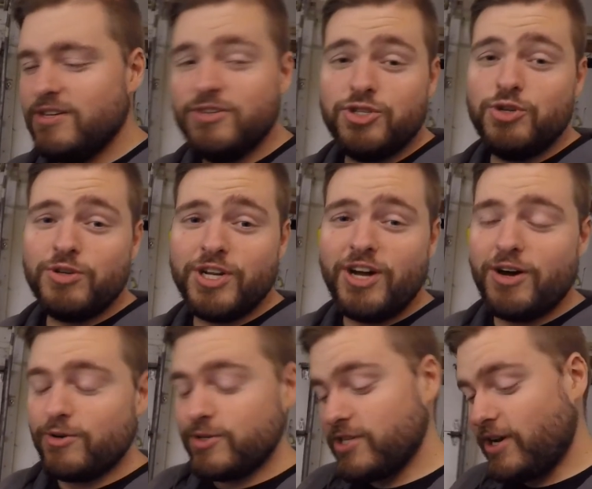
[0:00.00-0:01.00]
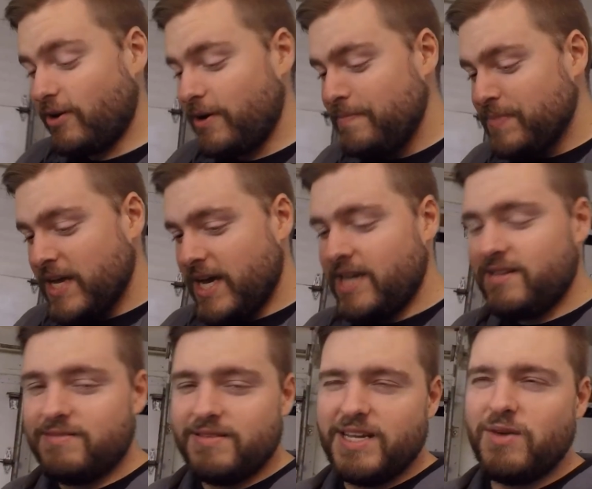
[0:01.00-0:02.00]
shoot and go. So
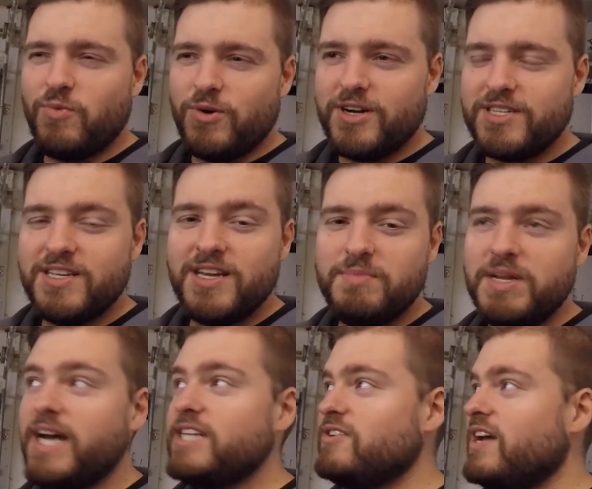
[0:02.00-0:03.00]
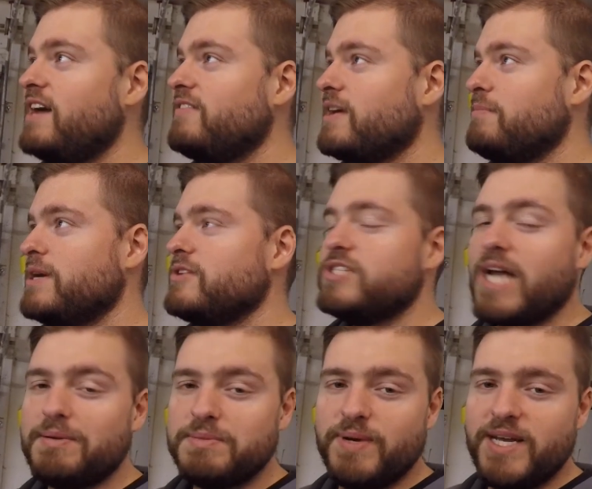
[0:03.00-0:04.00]
it it works. It'd be nicer to have like a bigger
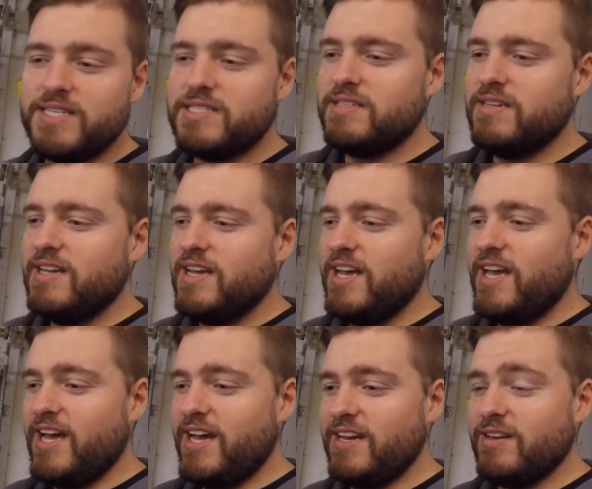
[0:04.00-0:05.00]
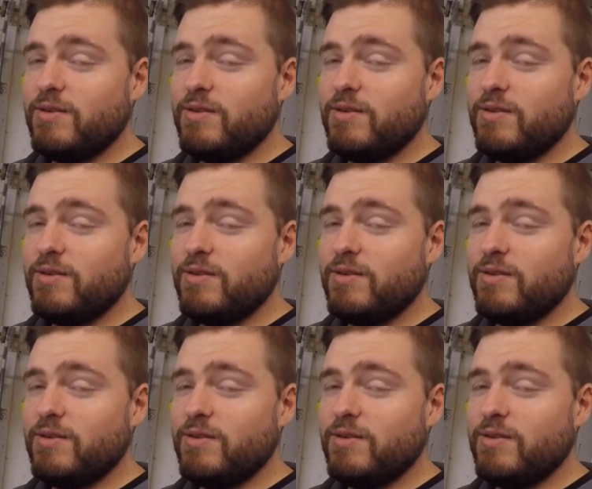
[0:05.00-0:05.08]
shop space, and